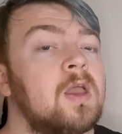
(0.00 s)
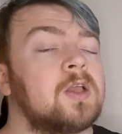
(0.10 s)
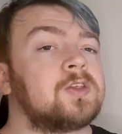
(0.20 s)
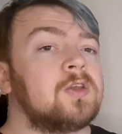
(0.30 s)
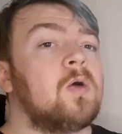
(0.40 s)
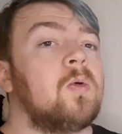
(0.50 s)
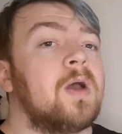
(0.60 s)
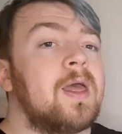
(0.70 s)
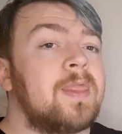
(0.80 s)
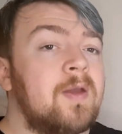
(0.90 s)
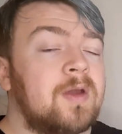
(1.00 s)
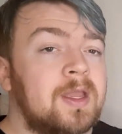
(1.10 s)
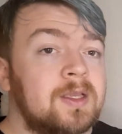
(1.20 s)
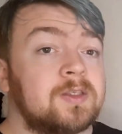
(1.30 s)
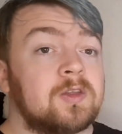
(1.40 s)
So there
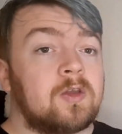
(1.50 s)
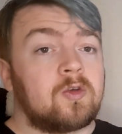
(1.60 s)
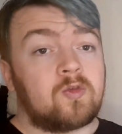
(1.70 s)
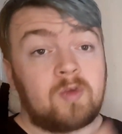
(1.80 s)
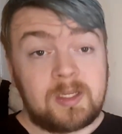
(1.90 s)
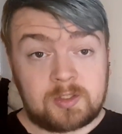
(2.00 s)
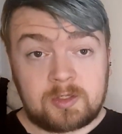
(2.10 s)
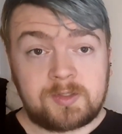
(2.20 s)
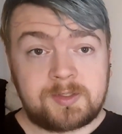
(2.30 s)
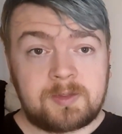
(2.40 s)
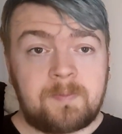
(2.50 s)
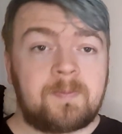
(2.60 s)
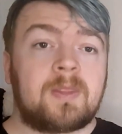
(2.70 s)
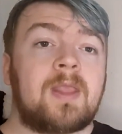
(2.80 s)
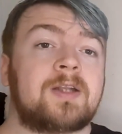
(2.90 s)
is creatures
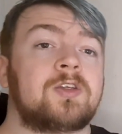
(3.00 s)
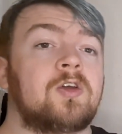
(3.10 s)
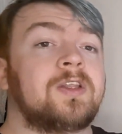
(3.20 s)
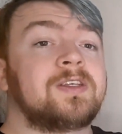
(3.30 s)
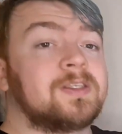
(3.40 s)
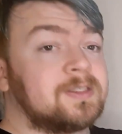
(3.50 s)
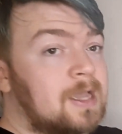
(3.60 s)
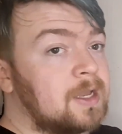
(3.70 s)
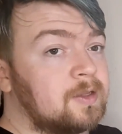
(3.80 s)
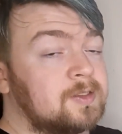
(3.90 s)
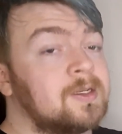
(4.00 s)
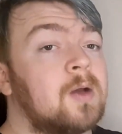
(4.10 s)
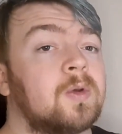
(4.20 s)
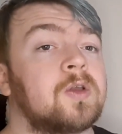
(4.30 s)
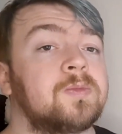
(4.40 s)
that turn into sagas. Now
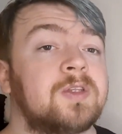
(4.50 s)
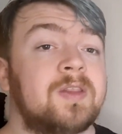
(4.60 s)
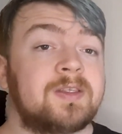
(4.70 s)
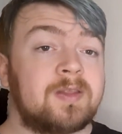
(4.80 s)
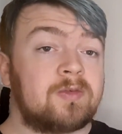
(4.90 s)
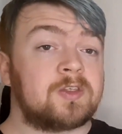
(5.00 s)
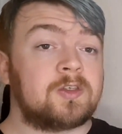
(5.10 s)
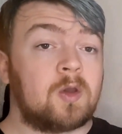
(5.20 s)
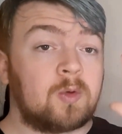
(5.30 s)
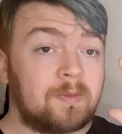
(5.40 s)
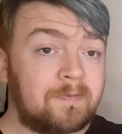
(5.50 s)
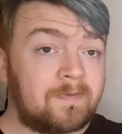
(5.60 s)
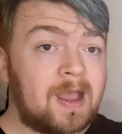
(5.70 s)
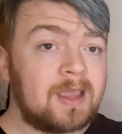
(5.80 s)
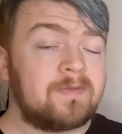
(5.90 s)
when it comes to this, there is a total of
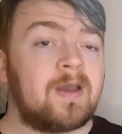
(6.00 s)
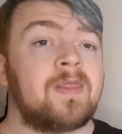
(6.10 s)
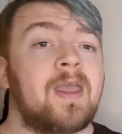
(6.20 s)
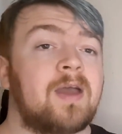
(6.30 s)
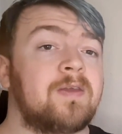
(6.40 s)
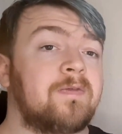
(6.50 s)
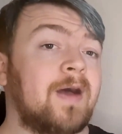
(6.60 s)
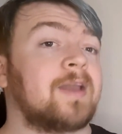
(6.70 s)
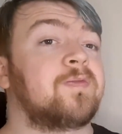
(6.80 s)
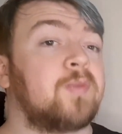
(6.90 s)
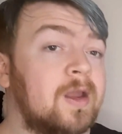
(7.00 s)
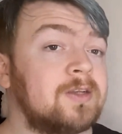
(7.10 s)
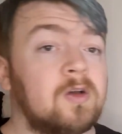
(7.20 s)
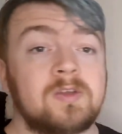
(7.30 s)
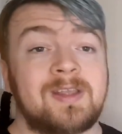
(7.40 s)
5, and they are the 5
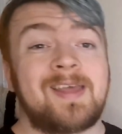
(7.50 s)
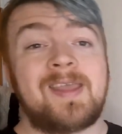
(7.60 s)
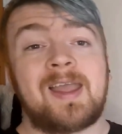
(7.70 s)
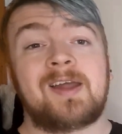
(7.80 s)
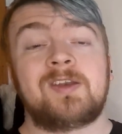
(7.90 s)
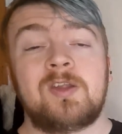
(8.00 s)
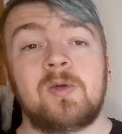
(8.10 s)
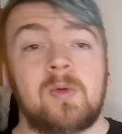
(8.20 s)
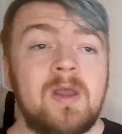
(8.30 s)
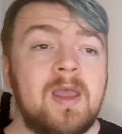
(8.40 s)
Praetors, and they are new.